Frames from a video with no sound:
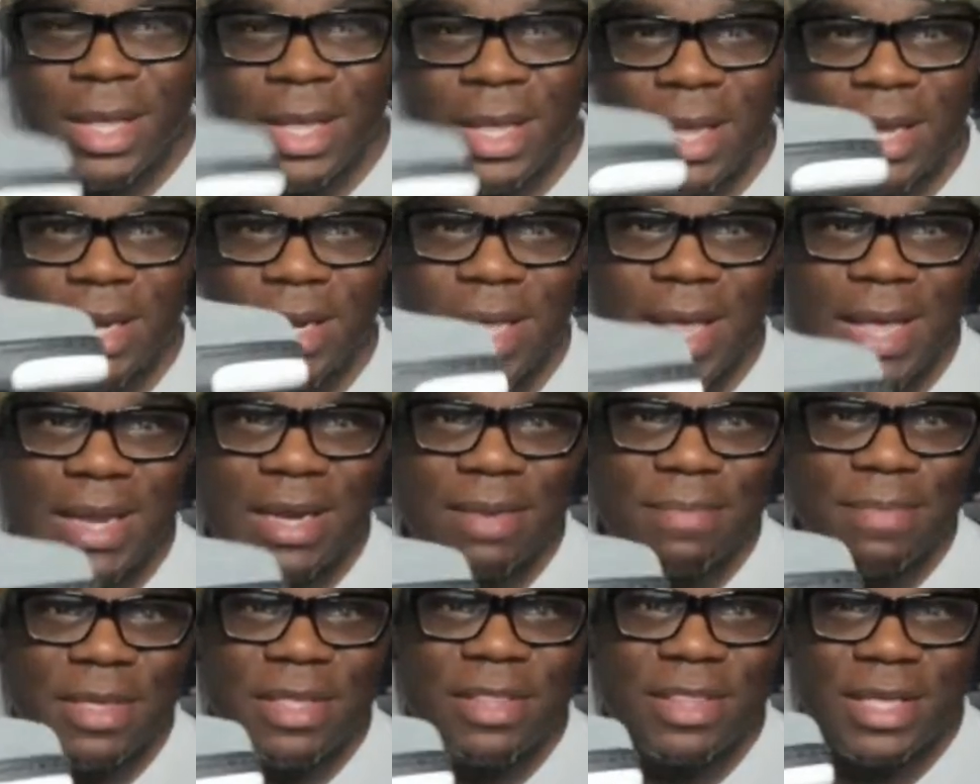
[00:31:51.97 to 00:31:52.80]
It had
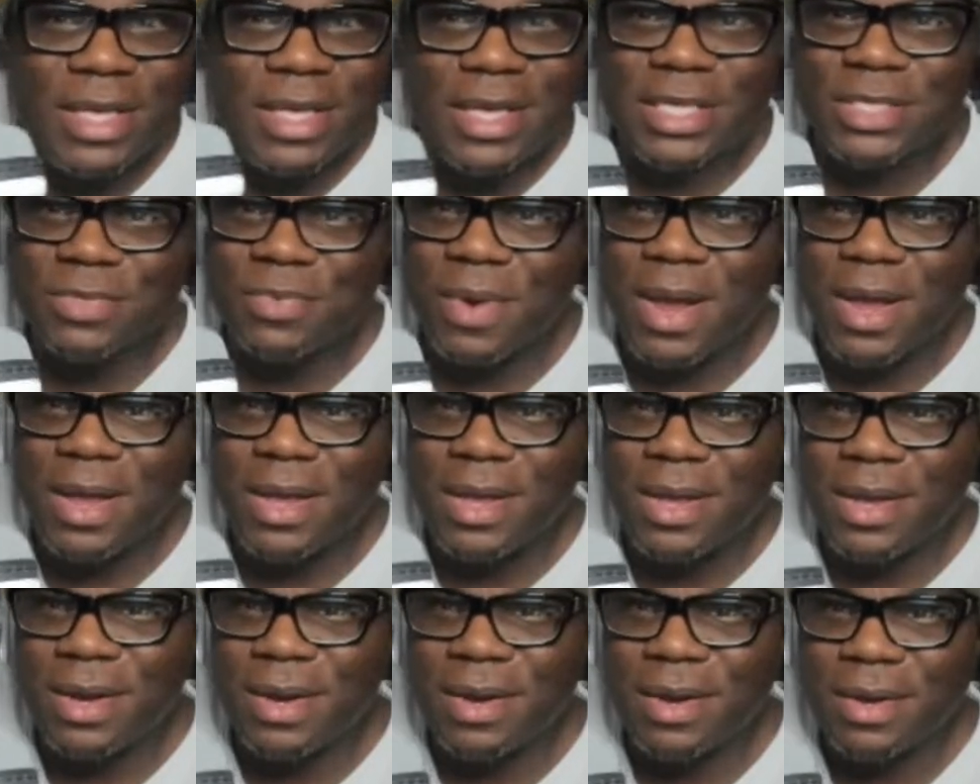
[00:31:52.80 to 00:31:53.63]
to be these right
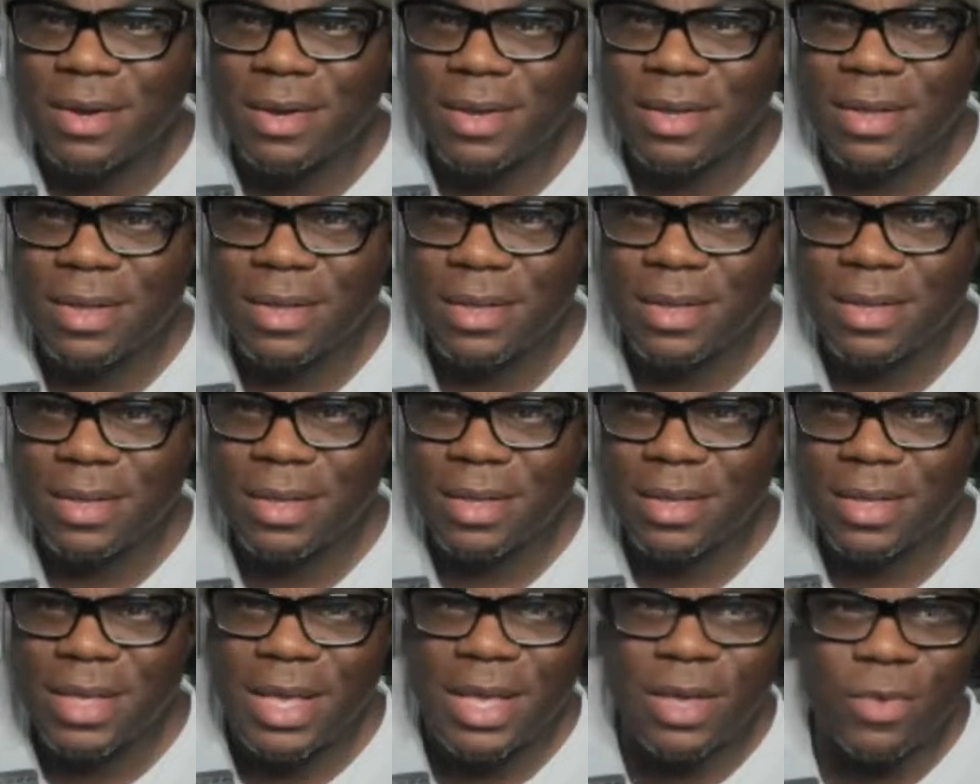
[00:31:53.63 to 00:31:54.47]
here.
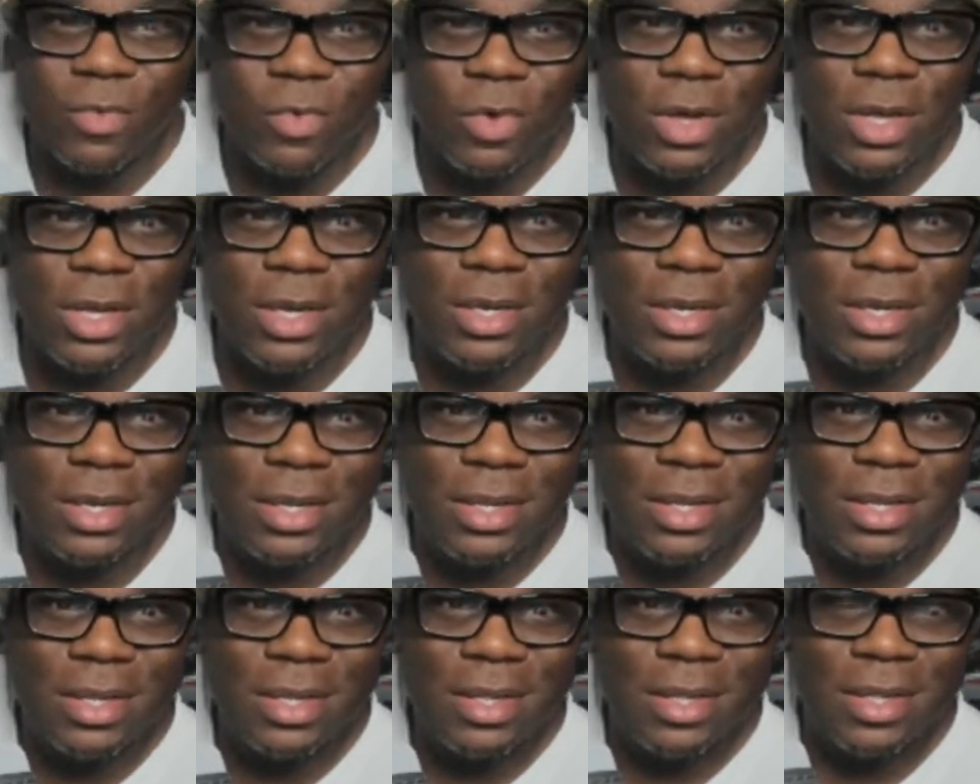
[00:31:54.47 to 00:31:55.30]
King one,
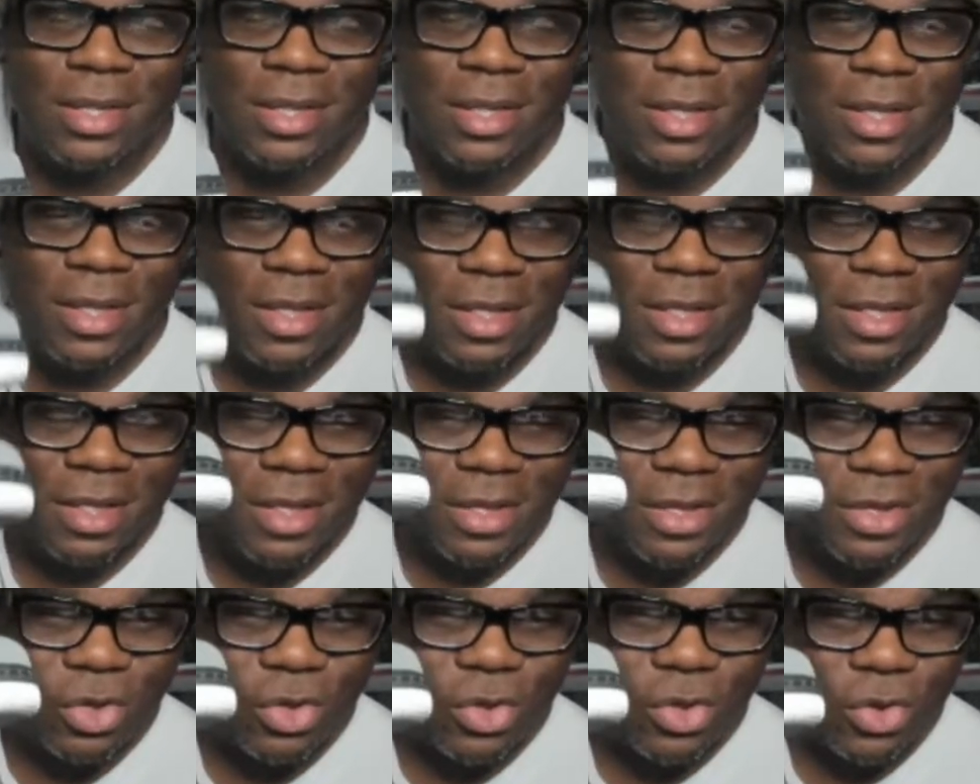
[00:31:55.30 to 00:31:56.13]

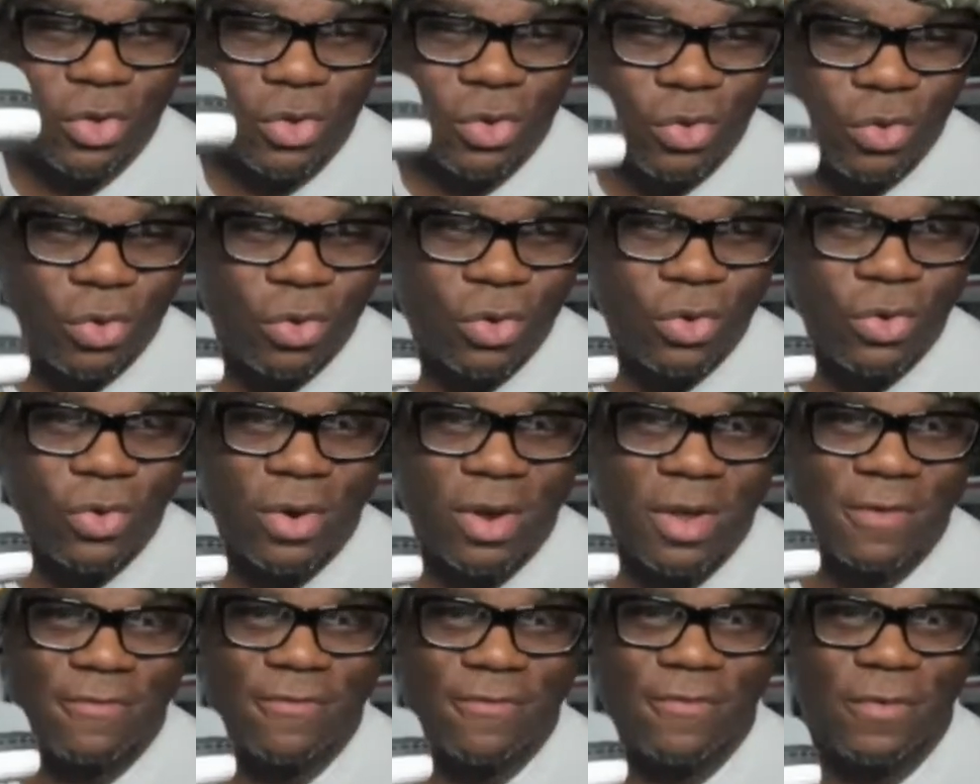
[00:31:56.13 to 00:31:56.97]
Cool
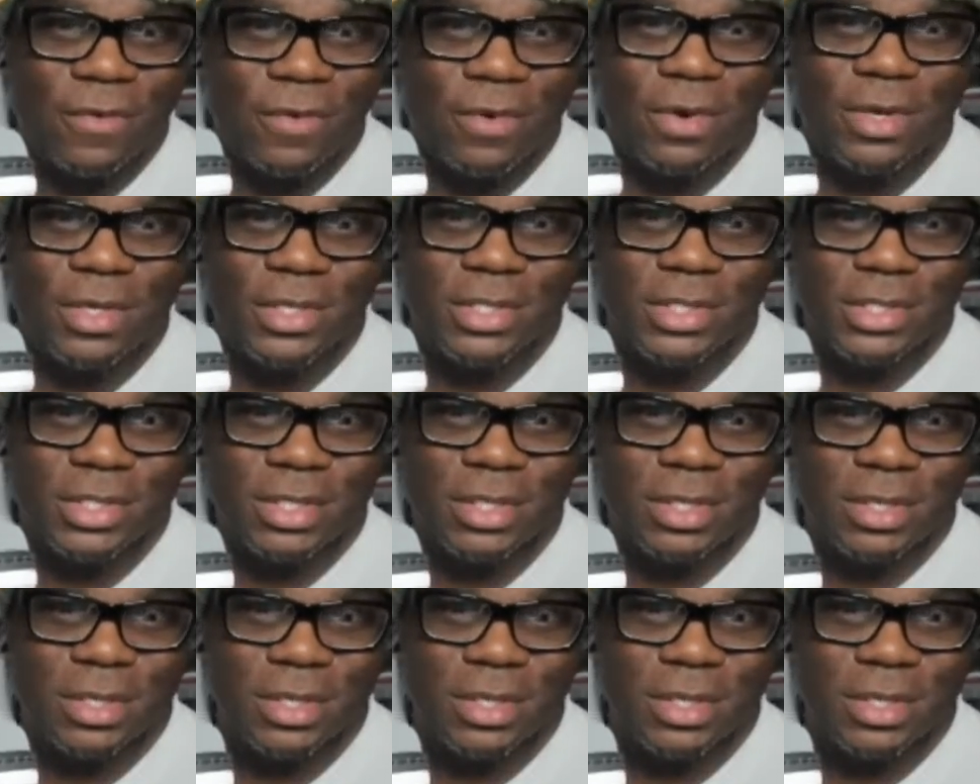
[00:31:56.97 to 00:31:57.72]
Gray Fours.